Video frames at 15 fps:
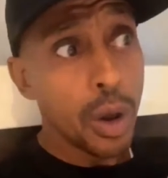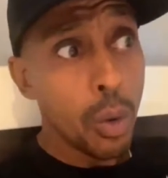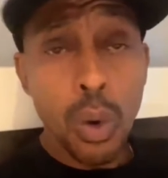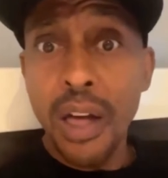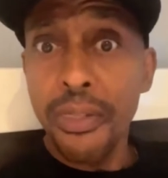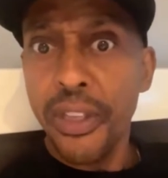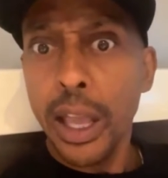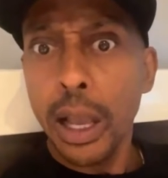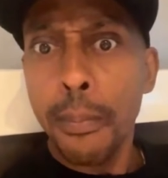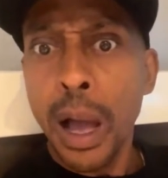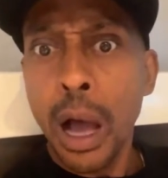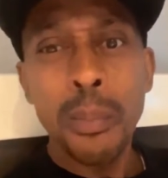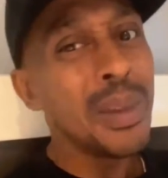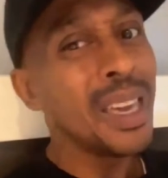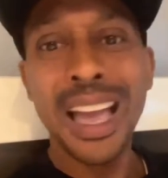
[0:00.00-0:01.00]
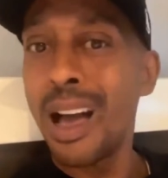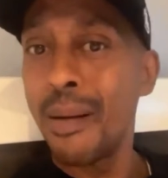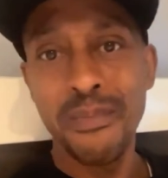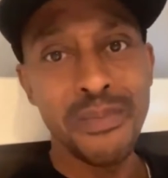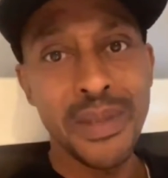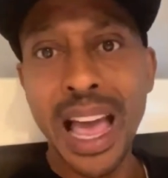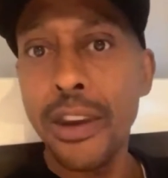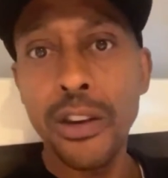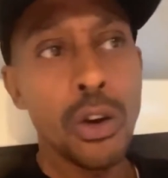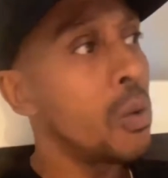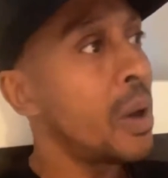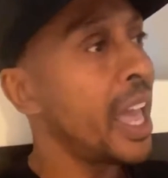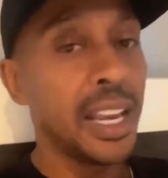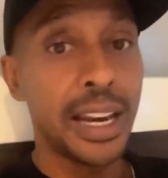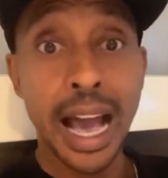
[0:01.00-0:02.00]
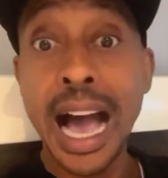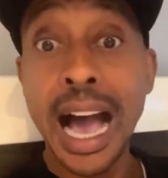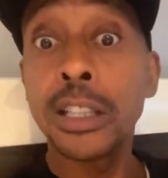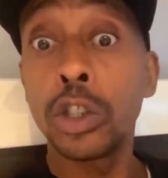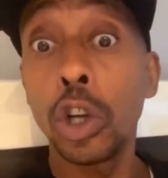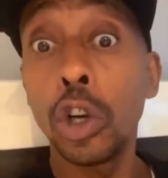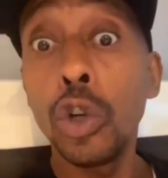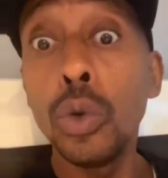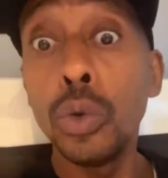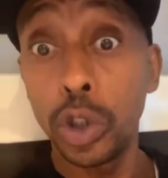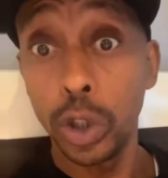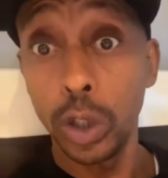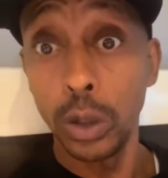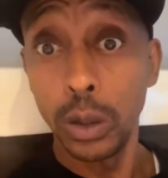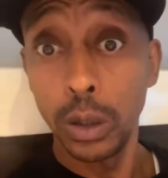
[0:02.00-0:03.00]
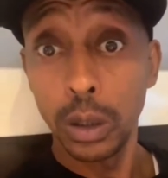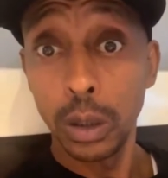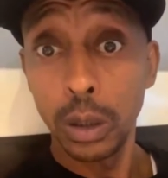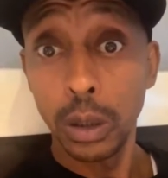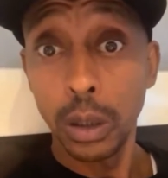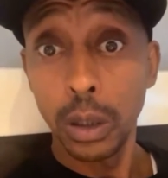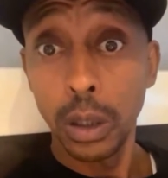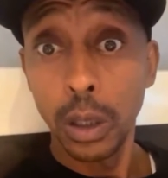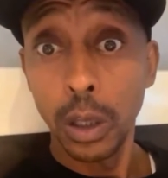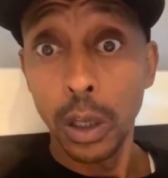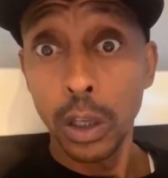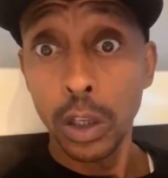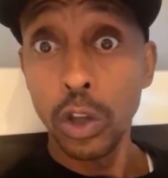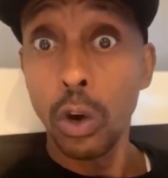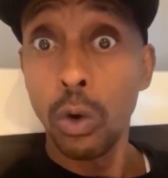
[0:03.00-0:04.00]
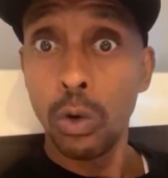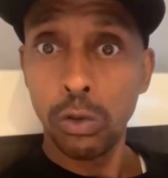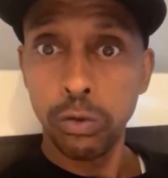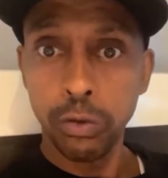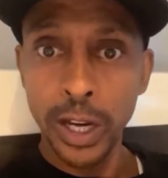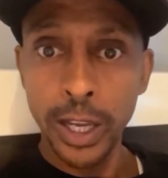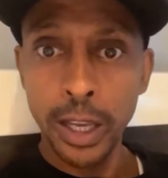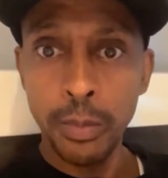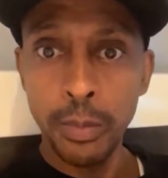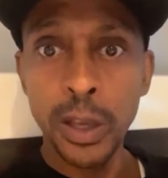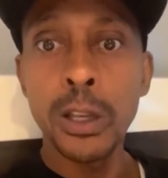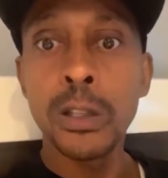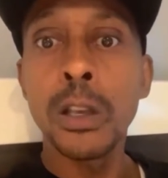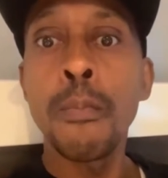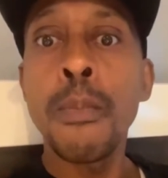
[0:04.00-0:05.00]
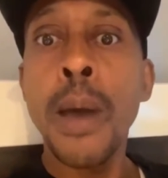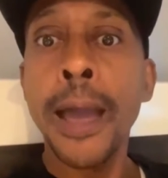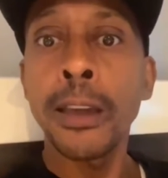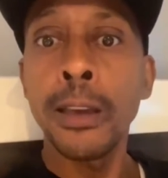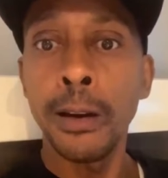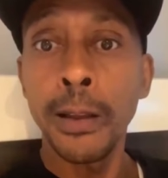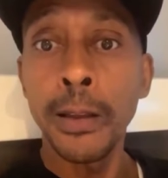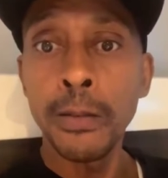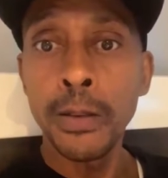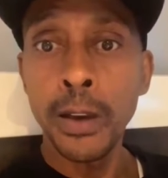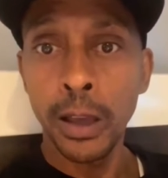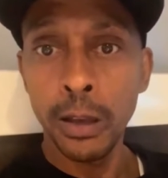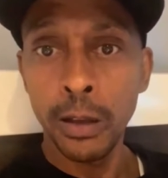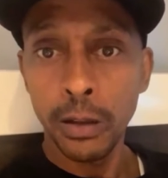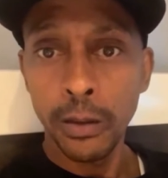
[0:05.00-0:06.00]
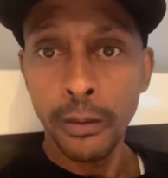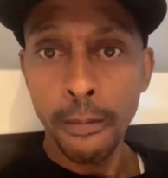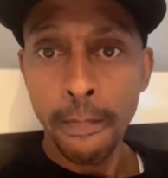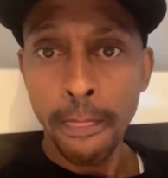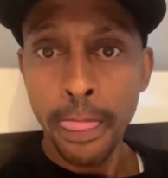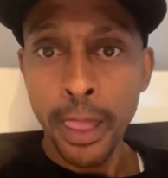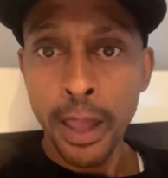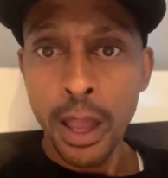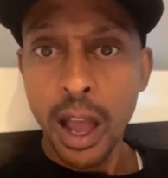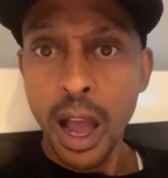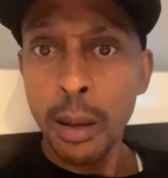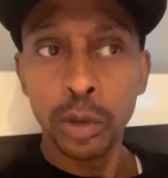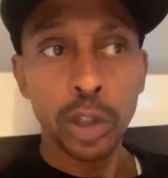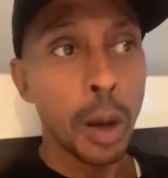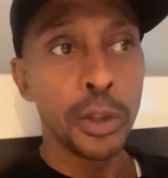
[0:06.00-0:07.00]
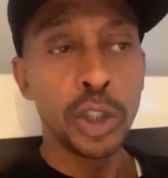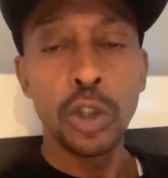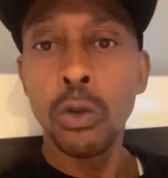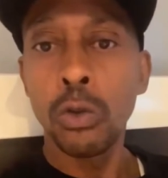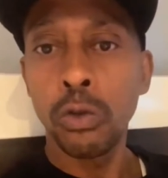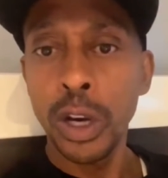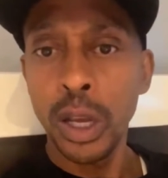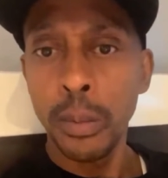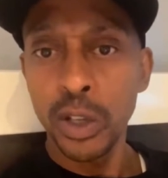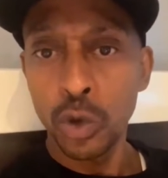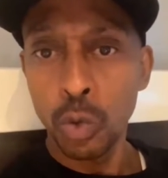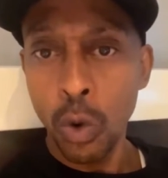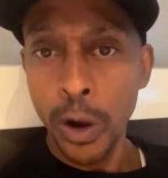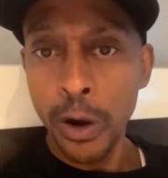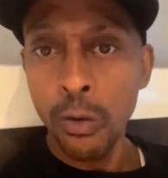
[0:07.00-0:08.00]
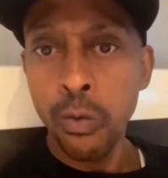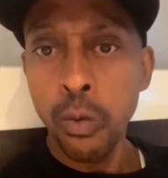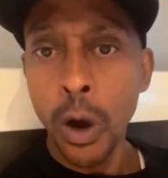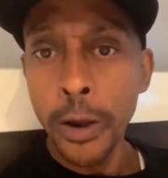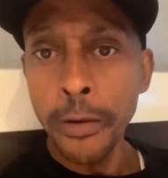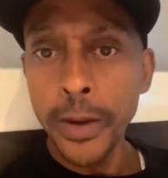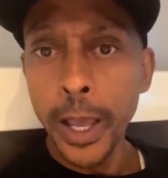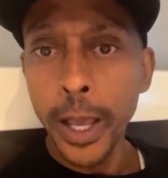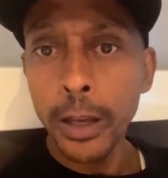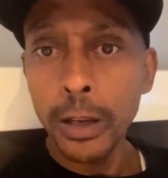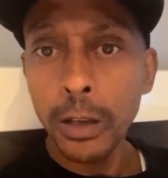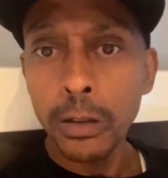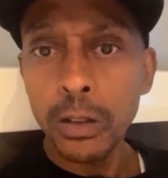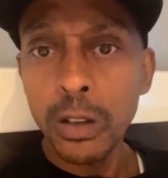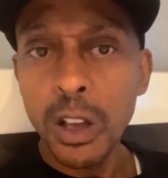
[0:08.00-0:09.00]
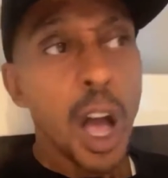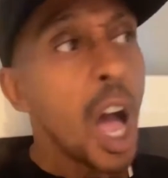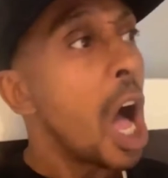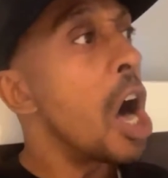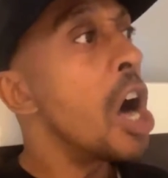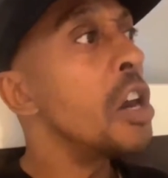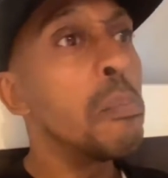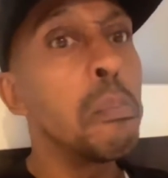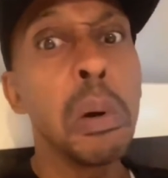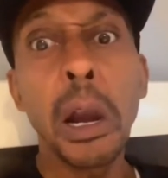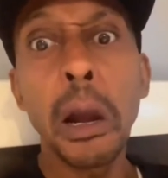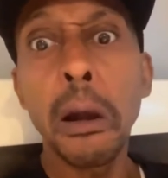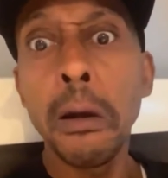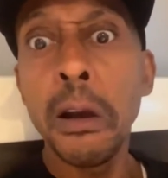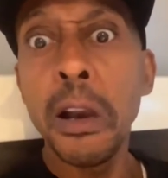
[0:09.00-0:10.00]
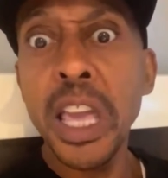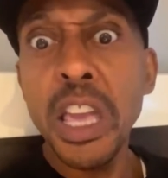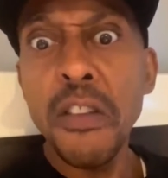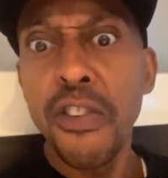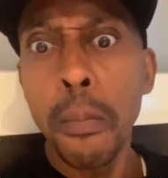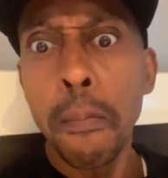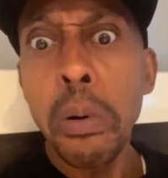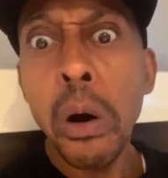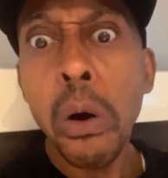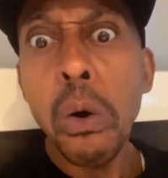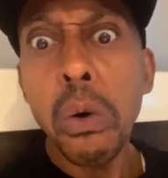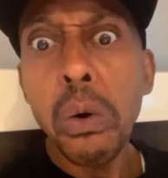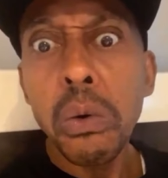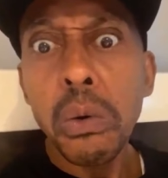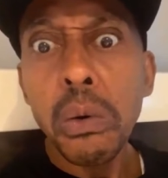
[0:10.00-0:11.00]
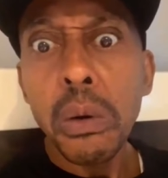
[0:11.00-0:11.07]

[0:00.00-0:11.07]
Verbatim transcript: And one thing about me, I'm not no hater. I salute you. Your crib is immaculate, nigga. I'm talking about your crib is one of one, nigga. Unbelievable.